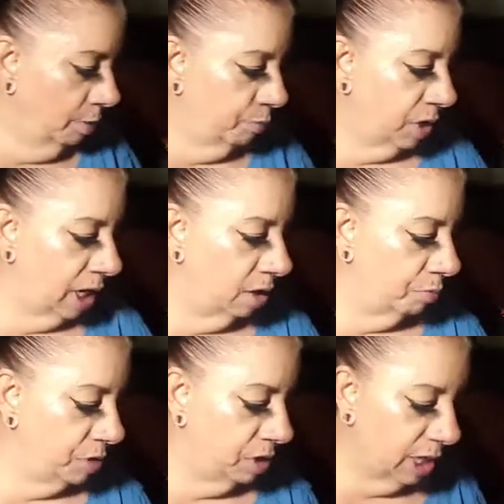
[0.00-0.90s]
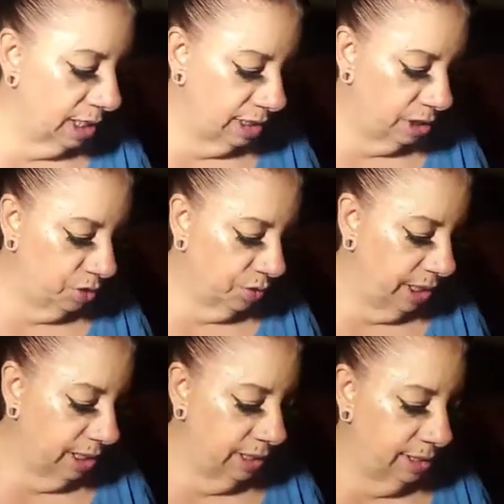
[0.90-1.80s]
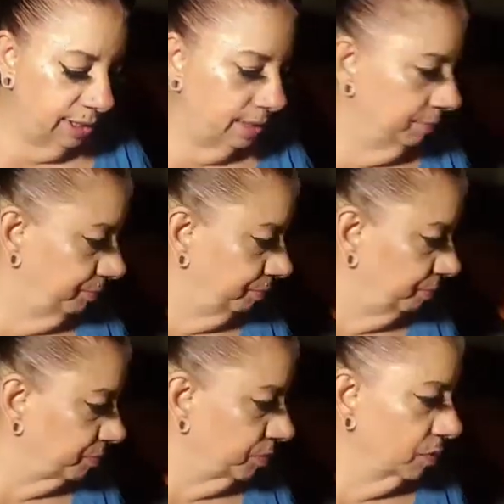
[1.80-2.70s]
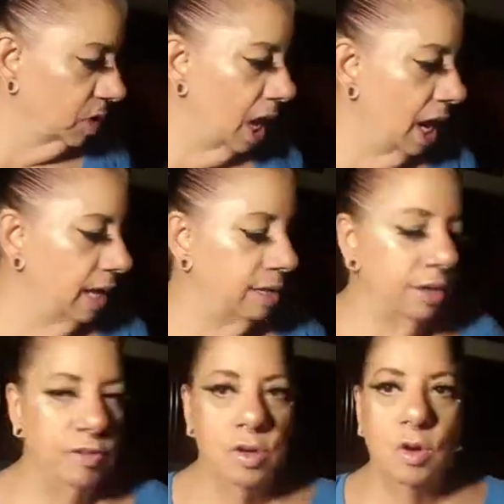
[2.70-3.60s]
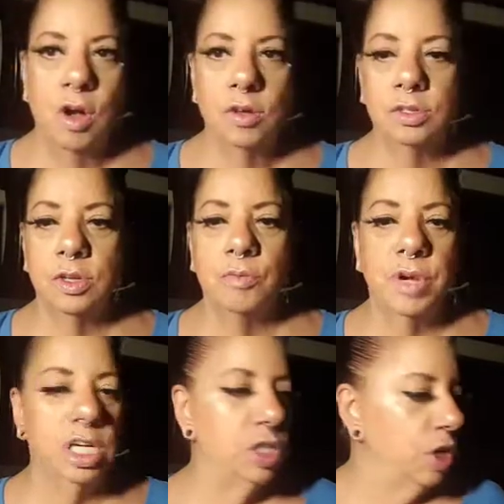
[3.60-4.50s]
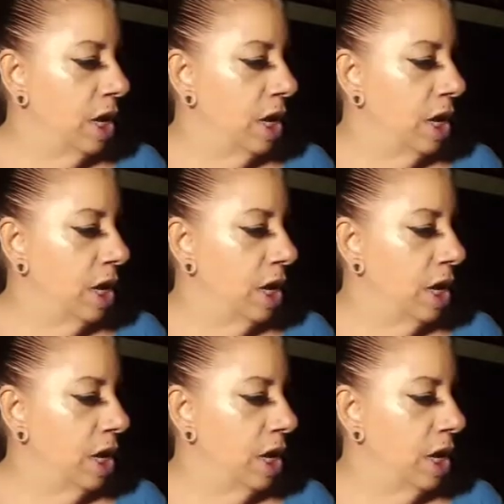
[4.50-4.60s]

But I hope you guys enjoyed this. I love you all so much.